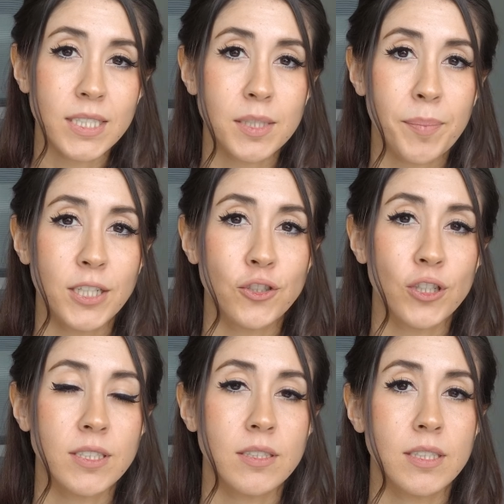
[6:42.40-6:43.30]
into
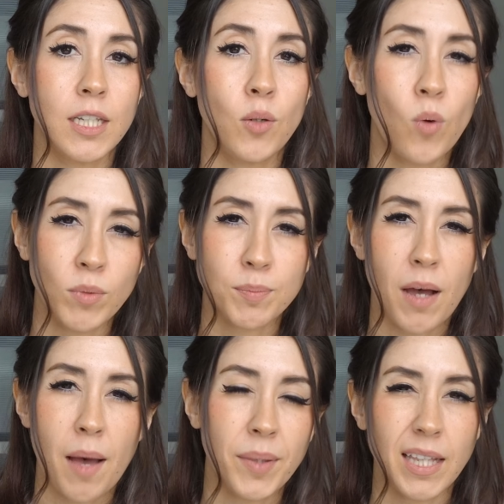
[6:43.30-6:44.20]
Pinterest to see what was
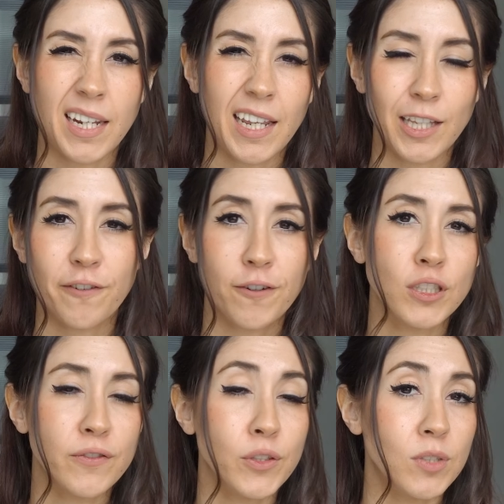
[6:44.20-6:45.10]
populating in the
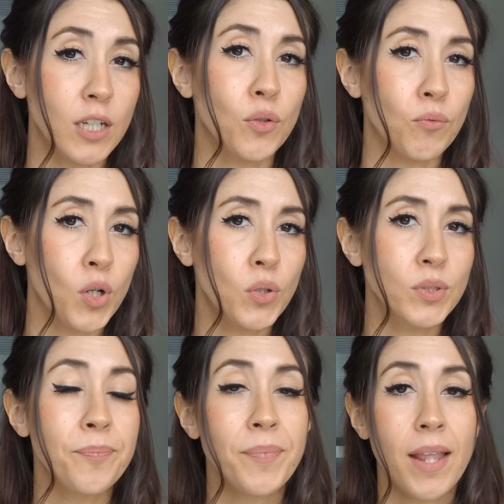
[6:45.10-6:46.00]
first few dozen
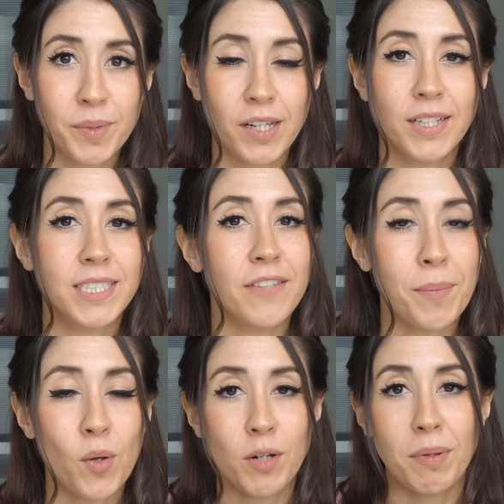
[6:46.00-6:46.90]
rows, because if
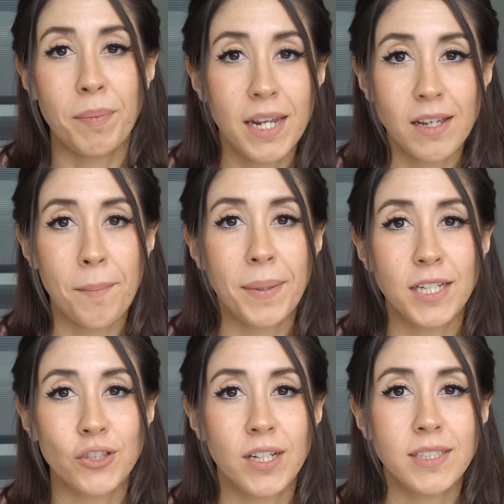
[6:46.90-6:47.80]
I'm going to be pinning on
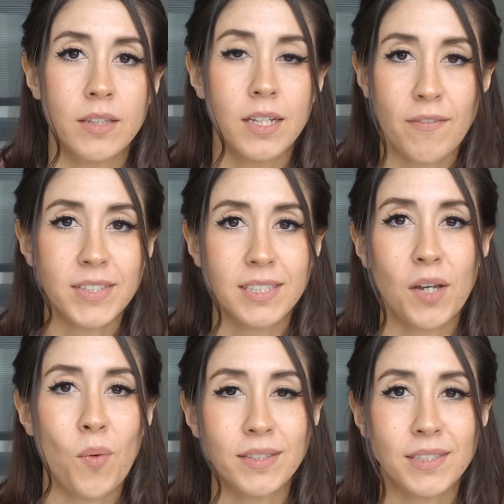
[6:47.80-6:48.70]
Pinterest, then obviously
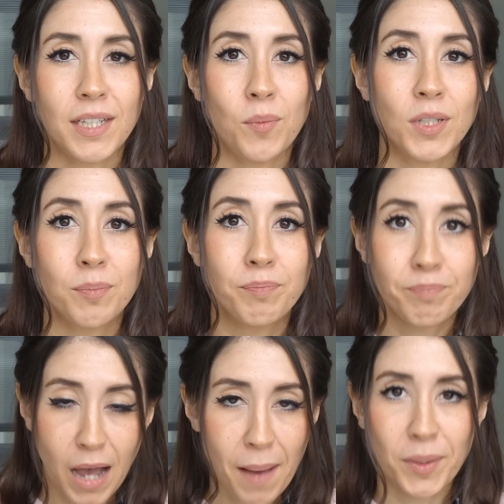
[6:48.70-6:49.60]
I want to see what's
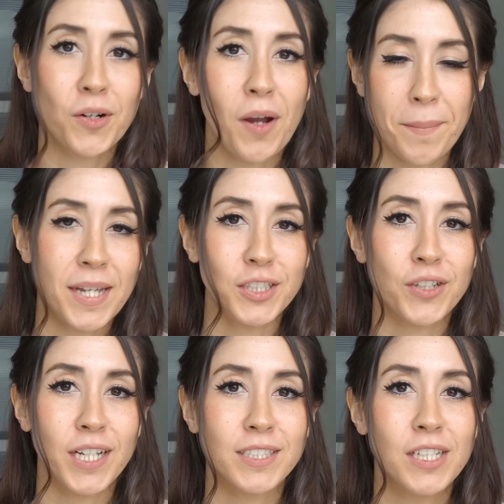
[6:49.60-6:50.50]
popular on
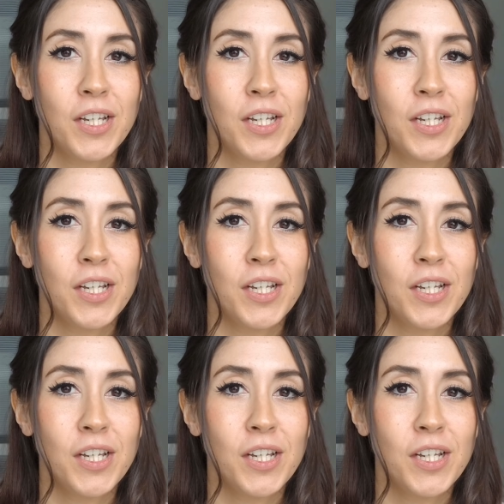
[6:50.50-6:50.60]
Pinterest.